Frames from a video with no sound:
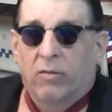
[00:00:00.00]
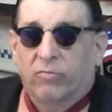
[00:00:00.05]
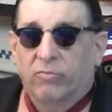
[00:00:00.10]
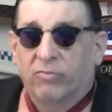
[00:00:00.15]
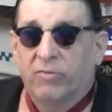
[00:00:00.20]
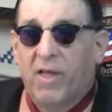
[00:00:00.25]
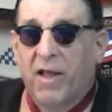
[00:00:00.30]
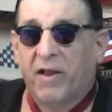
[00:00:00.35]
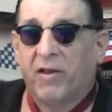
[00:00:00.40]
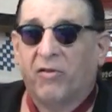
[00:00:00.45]

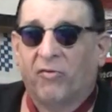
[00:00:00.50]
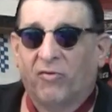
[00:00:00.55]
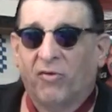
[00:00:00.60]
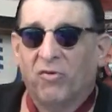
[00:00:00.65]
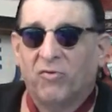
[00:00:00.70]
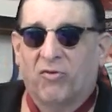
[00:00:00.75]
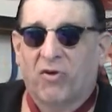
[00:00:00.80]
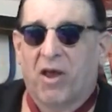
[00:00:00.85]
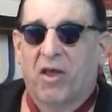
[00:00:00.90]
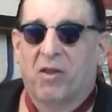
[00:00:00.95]
Ladies
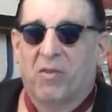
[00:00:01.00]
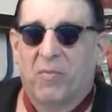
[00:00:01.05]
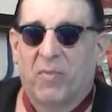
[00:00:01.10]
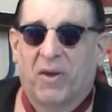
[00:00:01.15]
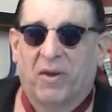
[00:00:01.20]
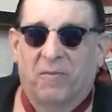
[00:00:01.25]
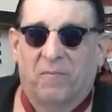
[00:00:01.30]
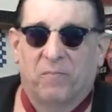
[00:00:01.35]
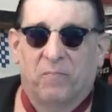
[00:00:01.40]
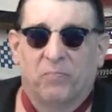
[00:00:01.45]
and
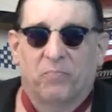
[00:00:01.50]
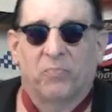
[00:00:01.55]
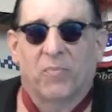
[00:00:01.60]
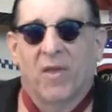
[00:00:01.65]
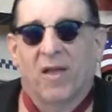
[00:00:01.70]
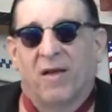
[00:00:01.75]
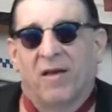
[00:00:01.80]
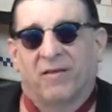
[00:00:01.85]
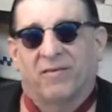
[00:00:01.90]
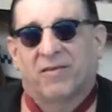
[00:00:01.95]
gentlemen,
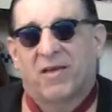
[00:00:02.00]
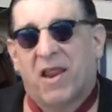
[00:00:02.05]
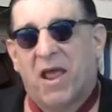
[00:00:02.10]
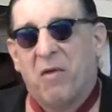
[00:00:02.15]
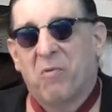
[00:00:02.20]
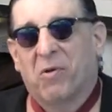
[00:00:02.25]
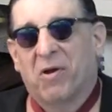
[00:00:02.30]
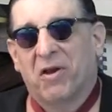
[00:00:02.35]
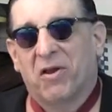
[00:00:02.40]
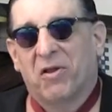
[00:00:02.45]

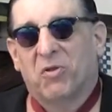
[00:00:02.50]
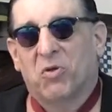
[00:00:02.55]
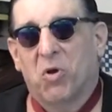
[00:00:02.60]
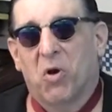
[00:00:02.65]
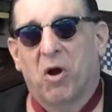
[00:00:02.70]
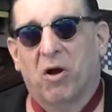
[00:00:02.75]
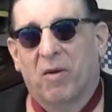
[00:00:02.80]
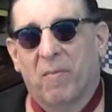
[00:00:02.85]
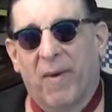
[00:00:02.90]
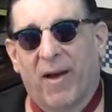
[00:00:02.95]
today we're going to
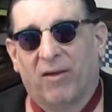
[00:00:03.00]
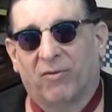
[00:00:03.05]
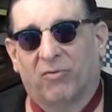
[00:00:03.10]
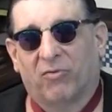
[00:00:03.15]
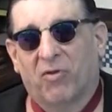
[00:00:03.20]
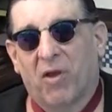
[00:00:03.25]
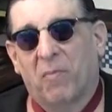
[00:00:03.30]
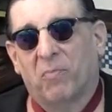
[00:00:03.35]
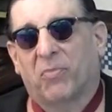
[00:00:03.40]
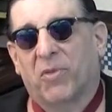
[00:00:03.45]
talk about
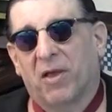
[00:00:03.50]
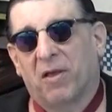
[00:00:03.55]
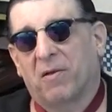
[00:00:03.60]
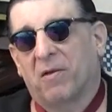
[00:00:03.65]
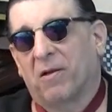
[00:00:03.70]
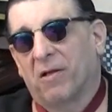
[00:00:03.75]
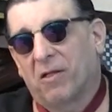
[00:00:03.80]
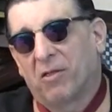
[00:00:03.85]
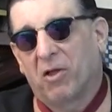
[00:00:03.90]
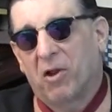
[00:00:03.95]

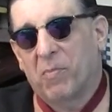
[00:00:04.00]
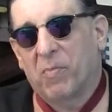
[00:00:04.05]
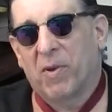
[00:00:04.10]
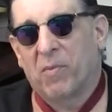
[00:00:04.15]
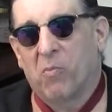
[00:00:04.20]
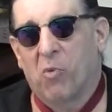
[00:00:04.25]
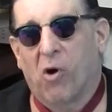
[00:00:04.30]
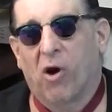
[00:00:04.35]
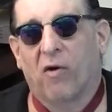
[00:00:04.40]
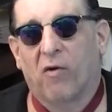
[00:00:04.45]
something a little
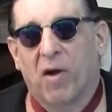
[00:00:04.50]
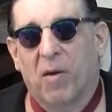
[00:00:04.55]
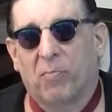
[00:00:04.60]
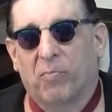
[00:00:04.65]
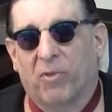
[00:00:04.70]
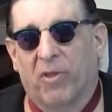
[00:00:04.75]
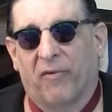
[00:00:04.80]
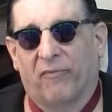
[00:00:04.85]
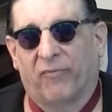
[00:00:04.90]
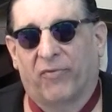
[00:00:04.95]
bit more
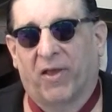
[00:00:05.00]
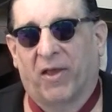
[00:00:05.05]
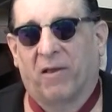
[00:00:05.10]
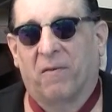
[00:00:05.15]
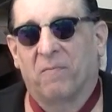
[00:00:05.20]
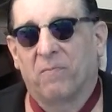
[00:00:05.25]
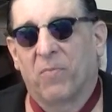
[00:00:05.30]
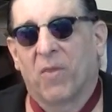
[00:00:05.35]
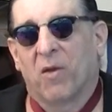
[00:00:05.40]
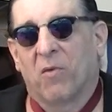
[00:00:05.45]

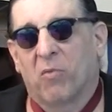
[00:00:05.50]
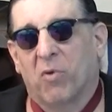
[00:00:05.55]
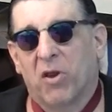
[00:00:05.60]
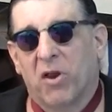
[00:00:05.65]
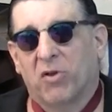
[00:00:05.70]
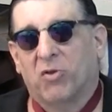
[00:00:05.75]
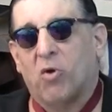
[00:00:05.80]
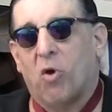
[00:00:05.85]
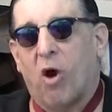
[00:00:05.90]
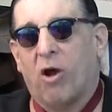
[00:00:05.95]
uplifting. We're
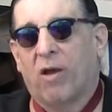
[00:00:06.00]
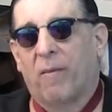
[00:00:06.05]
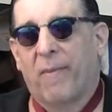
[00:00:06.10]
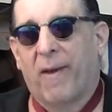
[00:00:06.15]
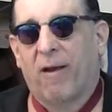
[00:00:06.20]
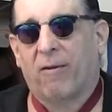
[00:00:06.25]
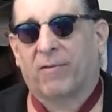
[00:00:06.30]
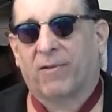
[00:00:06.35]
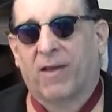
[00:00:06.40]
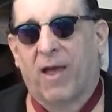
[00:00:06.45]
going to talk
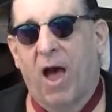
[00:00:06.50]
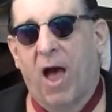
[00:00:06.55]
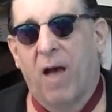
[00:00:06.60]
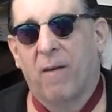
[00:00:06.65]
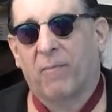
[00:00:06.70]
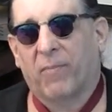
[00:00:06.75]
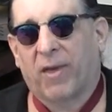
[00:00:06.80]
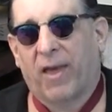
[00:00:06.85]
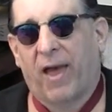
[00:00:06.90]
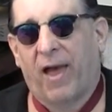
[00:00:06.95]
about
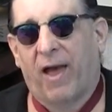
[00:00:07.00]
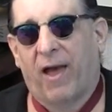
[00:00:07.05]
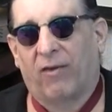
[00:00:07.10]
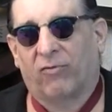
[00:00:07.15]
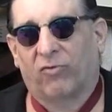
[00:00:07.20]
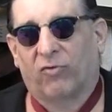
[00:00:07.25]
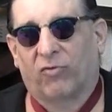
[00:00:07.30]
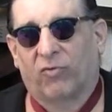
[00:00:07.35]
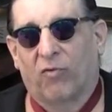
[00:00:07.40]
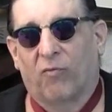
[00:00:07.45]

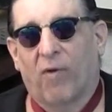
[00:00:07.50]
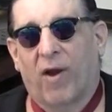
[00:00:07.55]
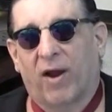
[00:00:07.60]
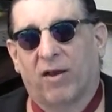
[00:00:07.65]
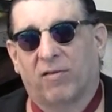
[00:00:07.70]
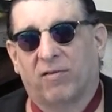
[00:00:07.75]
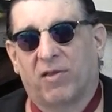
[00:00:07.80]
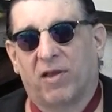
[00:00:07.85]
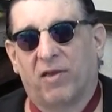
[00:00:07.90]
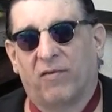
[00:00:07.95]
Comcast
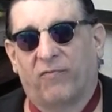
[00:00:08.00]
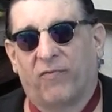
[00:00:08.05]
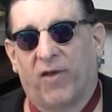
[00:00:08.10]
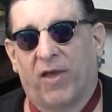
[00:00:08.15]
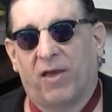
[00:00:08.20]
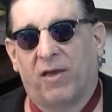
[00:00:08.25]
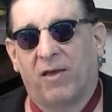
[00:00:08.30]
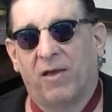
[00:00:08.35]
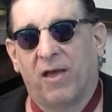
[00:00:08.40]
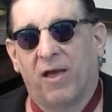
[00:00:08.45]

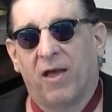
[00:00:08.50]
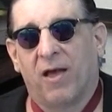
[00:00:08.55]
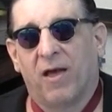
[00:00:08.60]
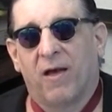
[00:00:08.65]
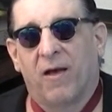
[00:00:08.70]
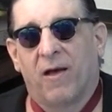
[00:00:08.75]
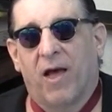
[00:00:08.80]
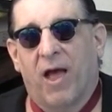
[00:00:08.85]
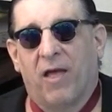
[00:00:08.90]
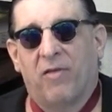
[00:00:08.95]
DirecTV
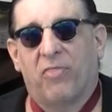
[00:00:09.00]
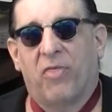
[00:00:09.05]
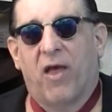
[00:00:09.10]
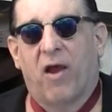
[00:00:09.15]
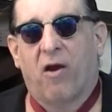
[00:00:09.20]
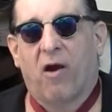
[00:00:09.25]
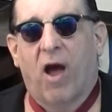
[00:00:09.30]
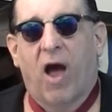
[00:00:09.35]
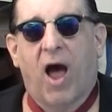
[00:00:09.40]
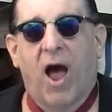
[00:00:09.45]
and
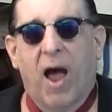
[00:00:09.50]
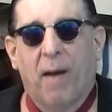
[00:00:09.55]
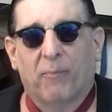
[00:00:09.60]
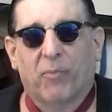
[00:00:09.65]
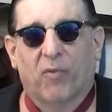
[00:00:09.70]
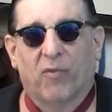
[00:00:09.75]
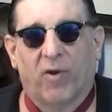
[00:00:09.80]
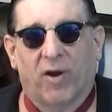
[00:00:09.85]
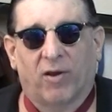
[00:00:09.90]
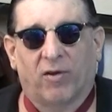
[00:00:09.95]
their
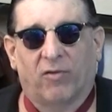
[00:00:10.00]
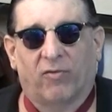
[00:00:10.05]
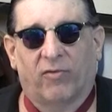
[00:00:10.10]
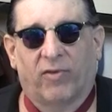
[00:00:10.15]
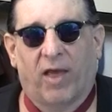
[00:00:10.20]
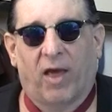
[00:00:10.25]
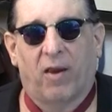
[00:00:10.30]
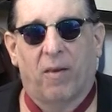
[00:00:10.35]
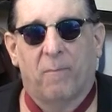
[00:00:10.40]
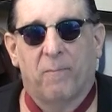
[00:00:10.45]
operators
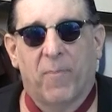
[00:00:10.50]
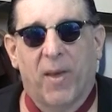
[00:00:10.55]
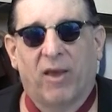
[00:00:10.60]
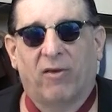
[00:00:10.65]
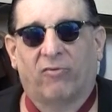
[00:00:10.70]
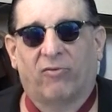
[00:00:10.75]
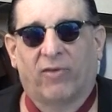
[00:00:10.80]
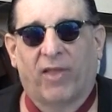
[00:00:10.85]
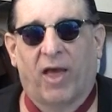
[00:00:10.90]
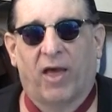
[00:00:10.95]
that are
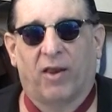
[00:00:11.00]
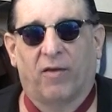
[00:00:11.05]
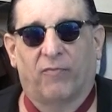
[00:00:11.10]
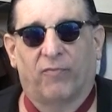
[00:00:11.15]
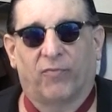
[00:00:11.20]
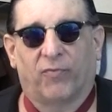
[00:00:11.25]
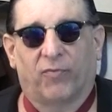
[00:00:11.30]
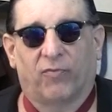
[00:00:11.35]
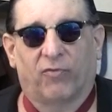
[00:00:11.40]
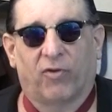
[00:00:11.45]
based out
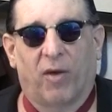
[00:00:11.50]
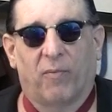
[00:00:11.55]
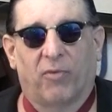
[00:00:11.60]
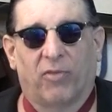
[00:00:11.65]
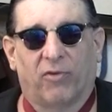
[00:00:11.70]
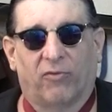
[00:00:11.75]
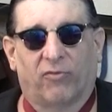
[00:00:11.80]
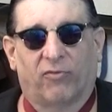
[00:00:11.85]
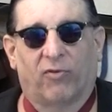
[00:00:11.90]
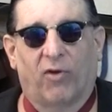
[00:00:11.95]
of some
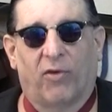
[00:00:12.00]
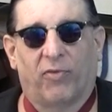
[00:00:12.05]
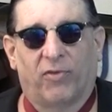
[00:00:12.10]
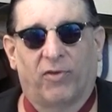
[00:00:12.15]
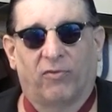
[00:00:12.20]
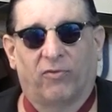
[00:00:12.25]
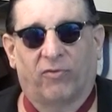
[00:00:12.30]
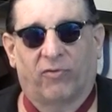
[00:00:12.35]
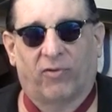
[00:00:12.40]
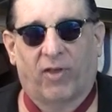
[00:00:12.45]
of the
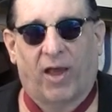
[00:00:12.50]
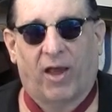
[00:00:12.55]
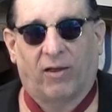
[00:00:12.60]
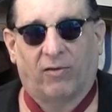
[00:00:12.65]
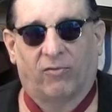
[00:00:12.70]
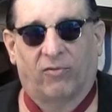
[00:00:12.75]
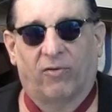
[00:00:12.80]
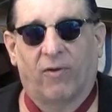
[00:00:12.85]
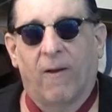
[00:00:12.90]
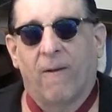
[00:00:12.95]
southern
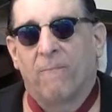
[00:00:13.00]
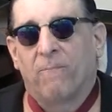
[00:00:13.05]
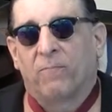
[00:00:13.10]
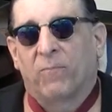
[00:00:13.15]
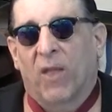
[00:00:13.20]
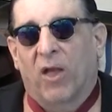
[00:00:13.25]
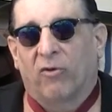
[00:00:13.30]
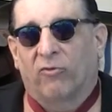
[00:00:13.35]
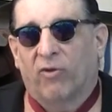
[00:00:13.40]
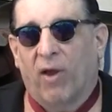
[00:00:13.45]
states.
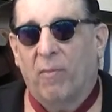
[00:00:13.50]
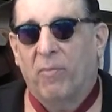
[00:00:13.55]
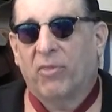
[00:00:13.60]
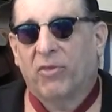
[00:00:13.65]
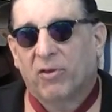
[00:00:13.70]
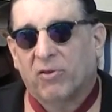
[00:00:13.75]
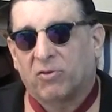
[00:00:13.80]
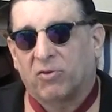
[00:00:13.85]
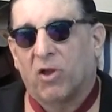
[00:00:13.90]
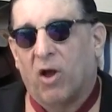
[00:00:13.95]
Some of
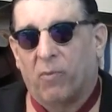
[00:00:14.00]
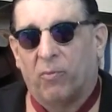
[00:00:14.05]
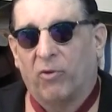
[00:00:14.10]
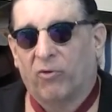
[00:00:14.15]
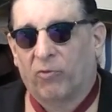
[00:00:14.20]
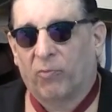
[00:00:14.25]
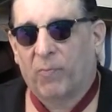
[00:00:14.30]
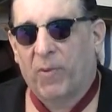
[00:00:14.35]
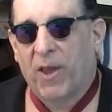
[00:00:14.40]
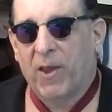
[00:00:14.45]
the
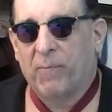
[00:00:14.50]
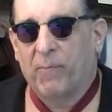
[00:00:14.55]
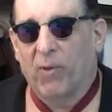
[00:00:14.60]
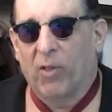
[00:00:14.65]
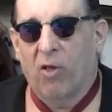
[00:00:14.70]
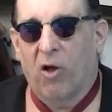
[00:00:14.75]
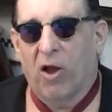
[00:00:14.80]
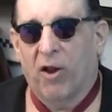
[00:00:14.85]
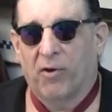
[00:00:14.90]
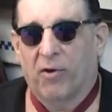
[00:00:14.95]
dumbest
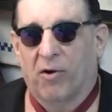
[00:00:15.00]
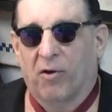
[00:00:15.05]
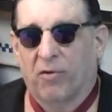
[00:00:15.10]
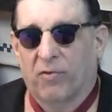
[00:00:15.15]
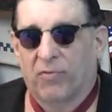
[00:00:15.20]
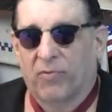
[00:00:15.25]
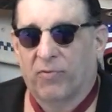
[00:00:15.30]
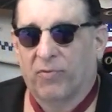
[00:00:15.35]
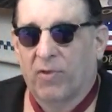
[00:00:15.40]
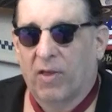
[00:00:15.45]
people on
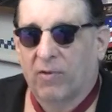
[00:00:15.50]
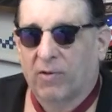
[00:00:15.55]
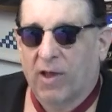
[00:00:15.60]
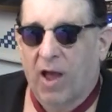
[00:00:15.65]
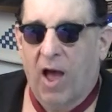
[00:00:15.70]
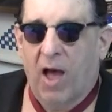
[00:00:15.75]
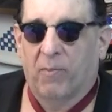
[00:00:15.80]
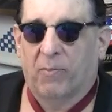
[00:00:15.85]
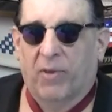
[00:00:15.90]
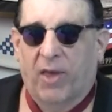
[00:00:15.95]
earth
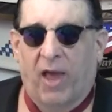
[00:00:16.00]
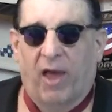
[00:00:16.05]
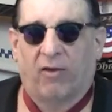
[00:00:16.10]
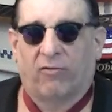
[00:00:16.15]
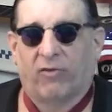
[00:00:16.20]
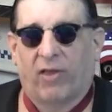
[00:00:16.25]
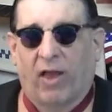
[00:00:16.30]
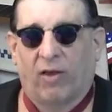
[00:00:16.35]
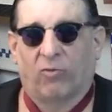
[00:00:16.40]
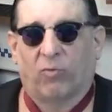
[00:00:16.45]

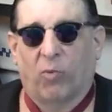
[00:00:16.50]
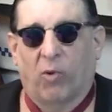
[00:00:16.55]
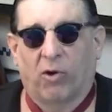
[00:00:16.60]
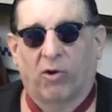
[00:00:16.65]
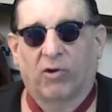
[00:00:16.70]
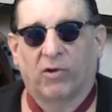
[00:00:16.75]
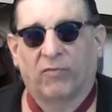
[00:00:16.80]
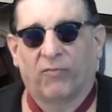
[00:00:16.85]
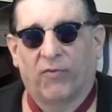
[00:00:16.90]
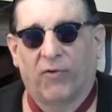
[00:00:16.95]
Comcast has
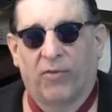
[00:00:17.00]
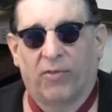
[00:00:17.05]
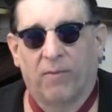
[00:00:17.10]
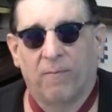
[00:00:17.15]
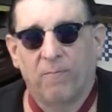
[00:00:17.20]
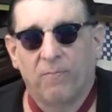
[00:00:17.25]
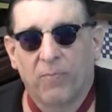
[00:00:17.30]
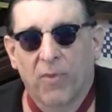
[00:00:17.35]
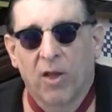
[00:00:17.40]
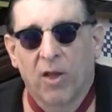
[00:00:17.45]
working for
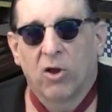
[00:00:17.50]
them.